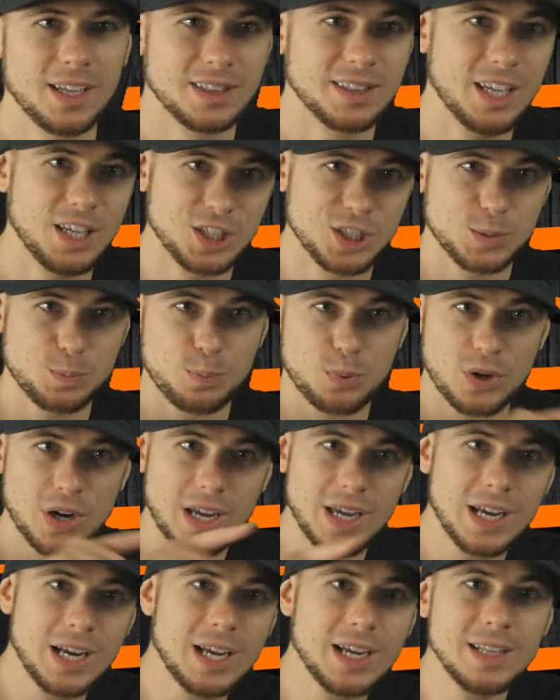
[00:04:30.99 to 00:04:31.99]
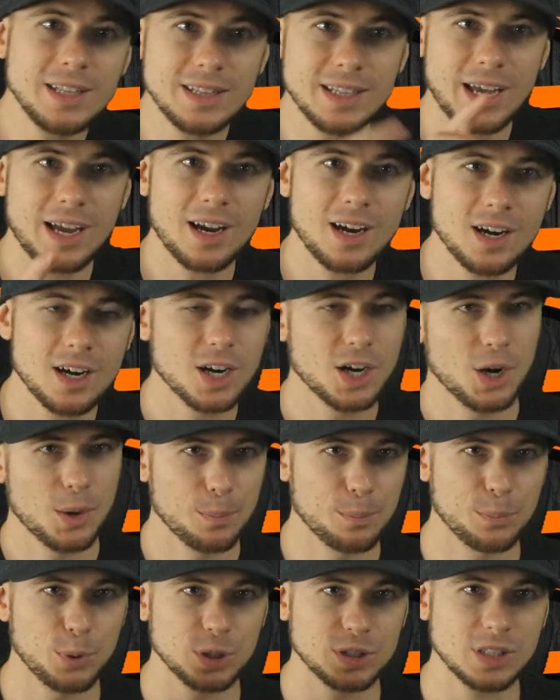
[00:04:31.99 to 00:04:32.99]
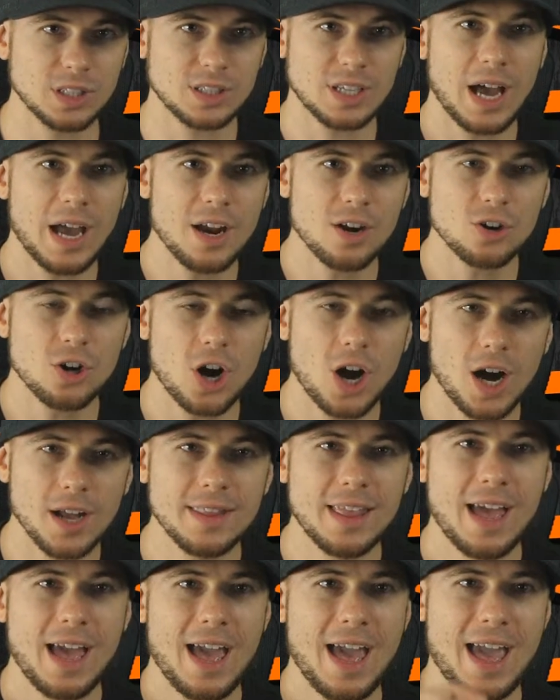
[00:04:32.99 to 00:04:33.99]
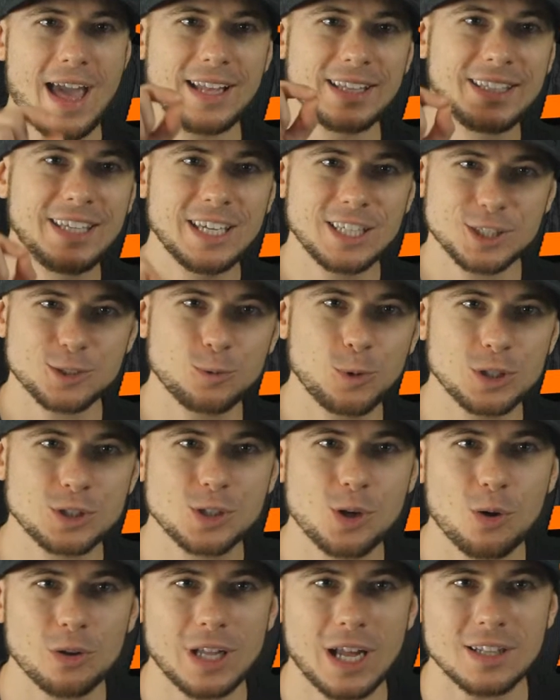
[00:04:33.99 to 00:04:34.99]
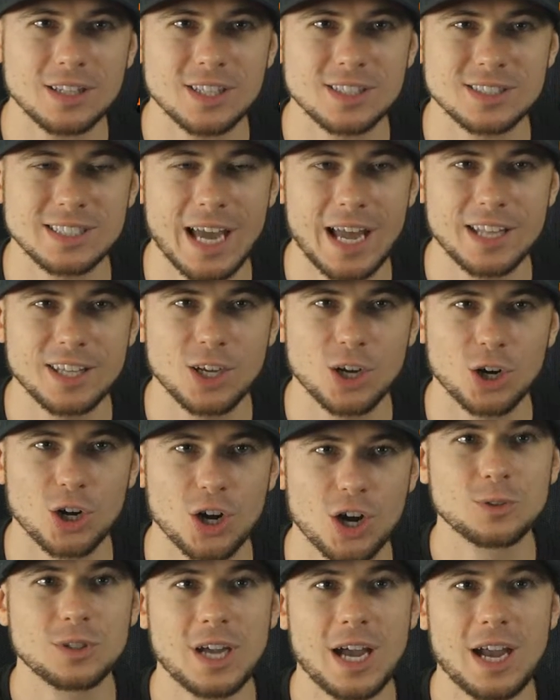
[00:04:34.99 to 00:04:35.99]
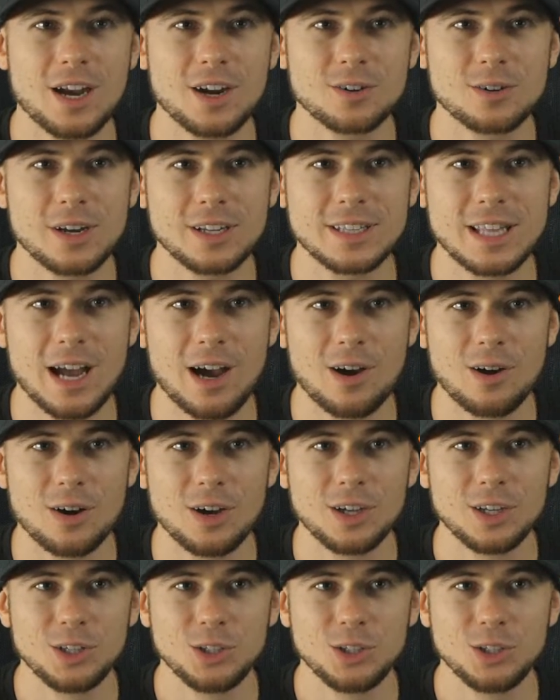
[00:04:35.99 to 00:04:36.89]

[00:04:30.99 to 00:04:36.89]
They spray it in there, put the tire on, and guess what's going on inside your tire right now?